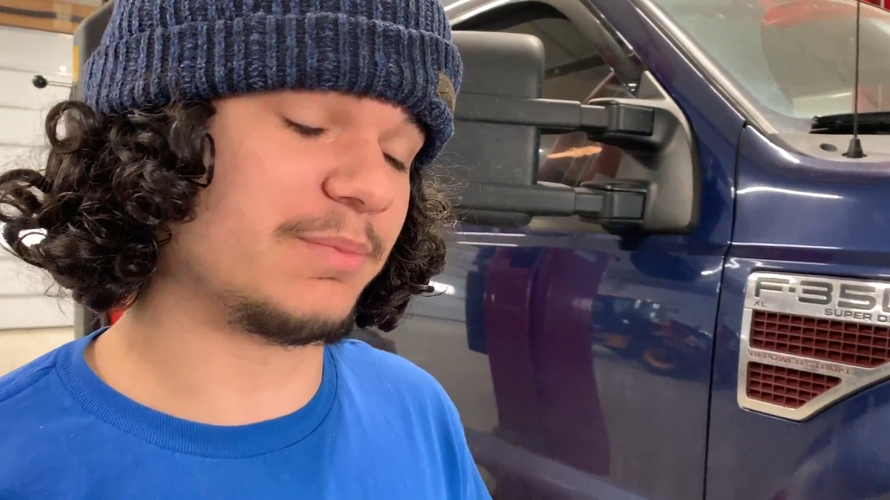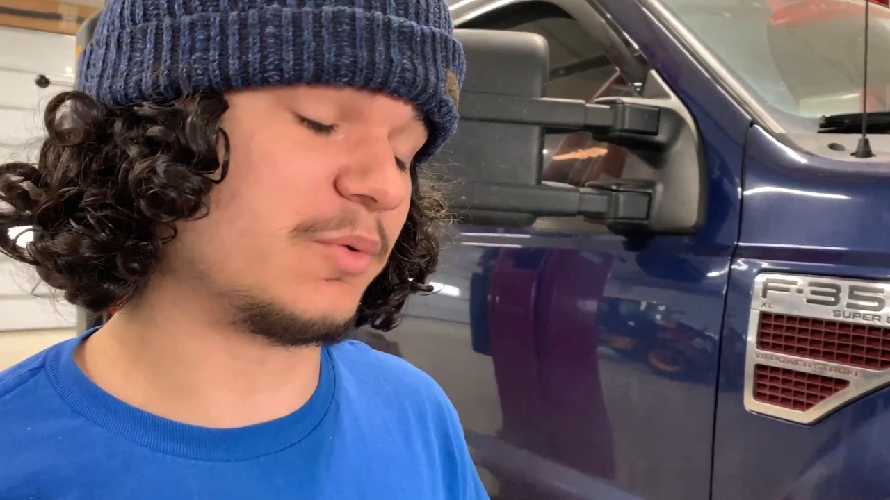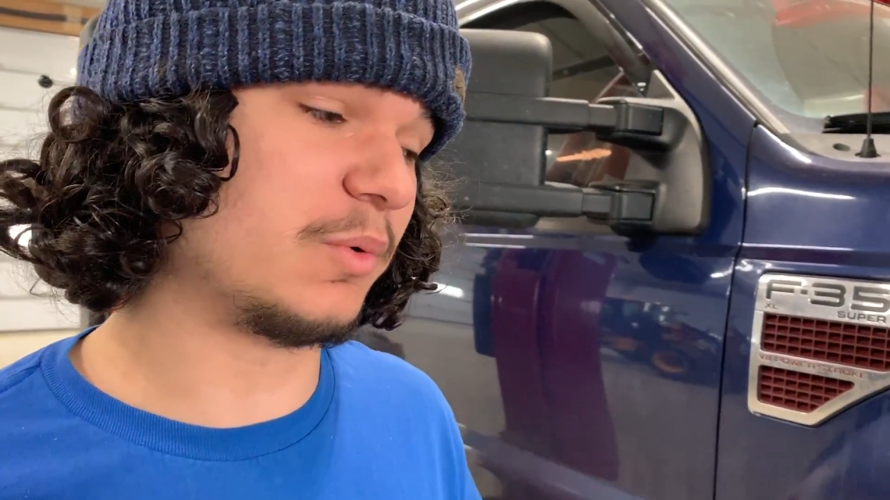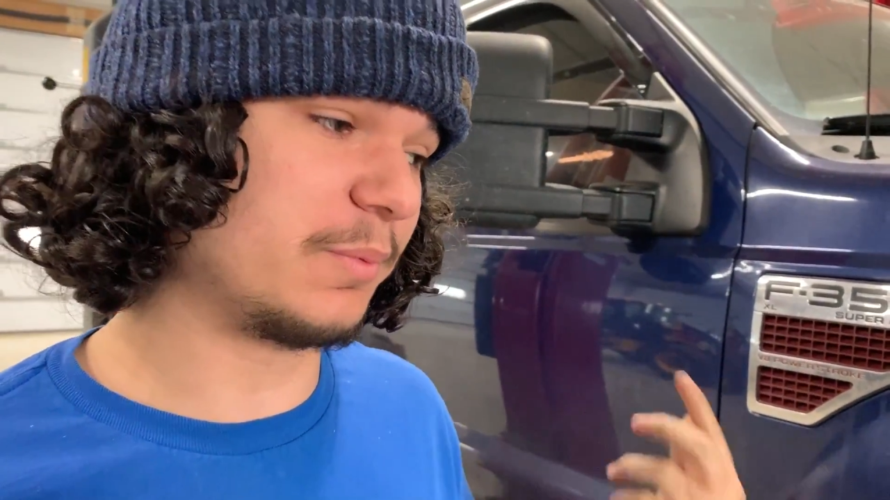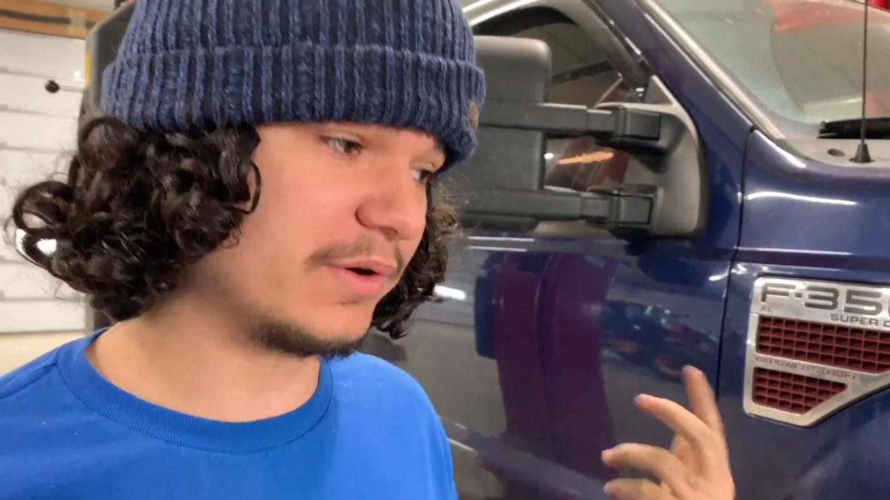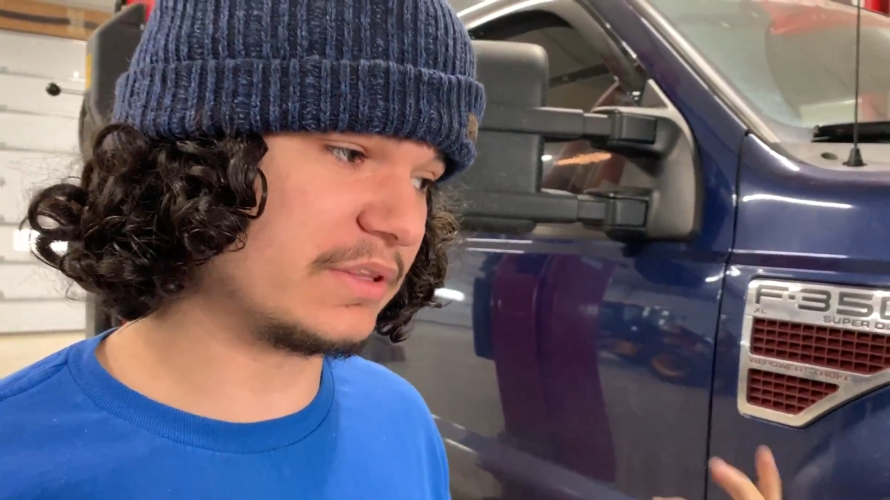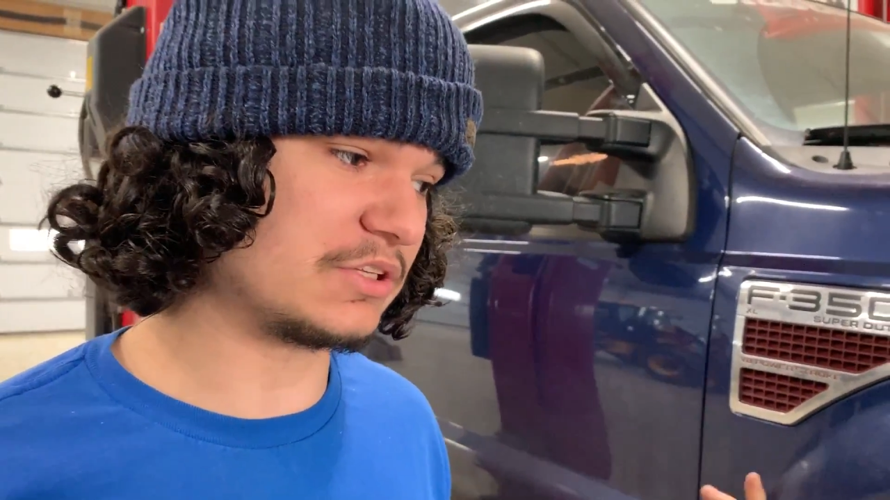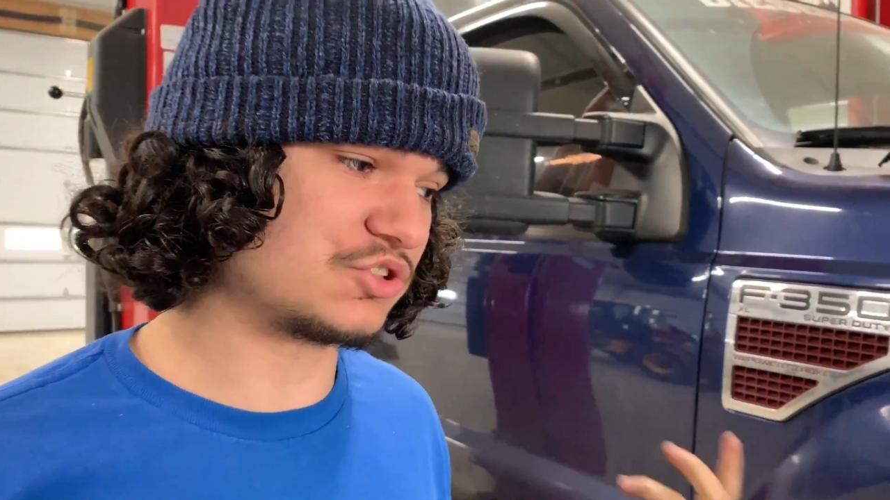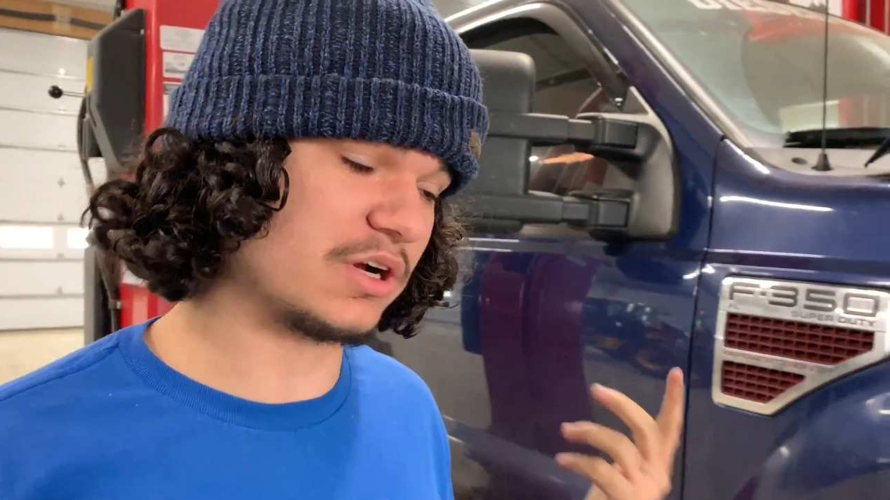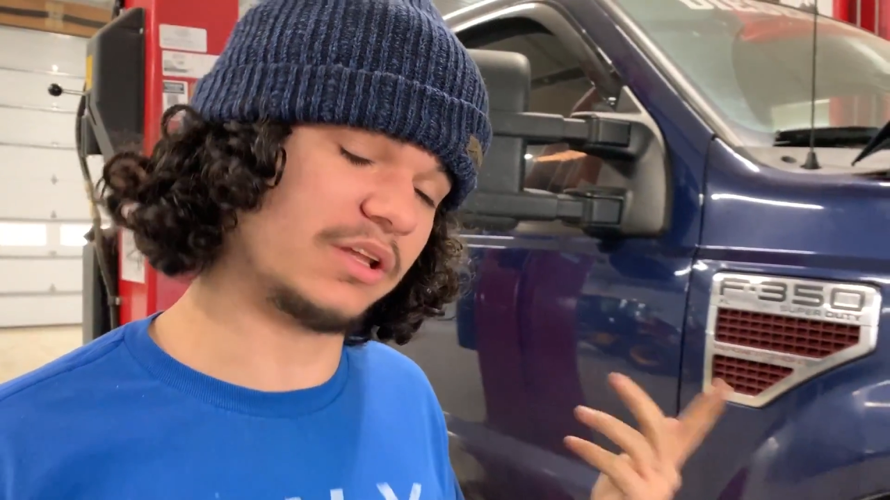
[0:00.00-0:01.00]
but when we were in the
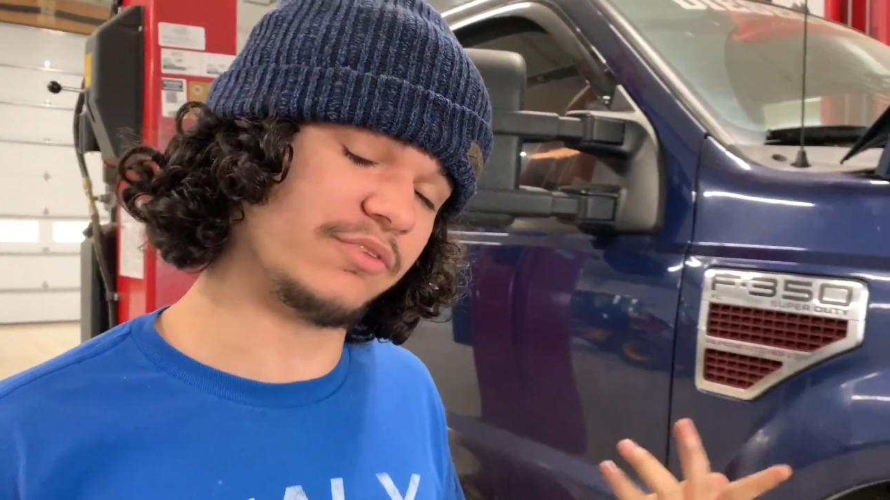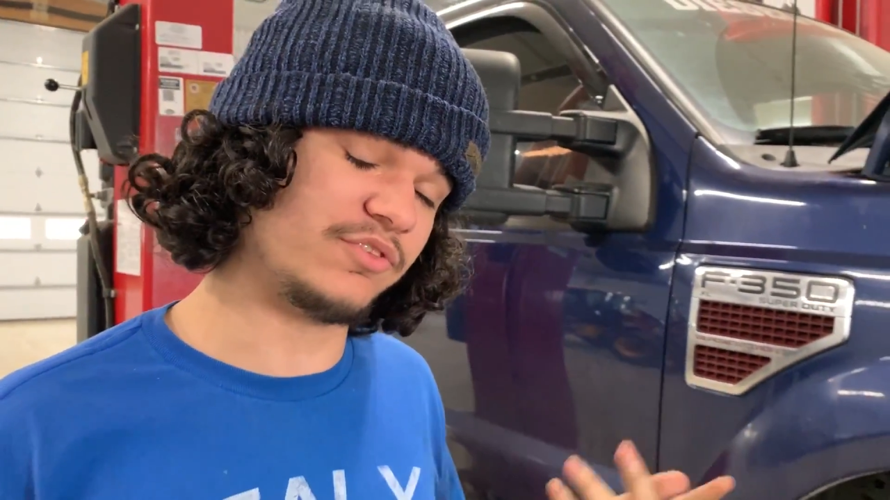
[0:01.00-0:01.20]
truck and the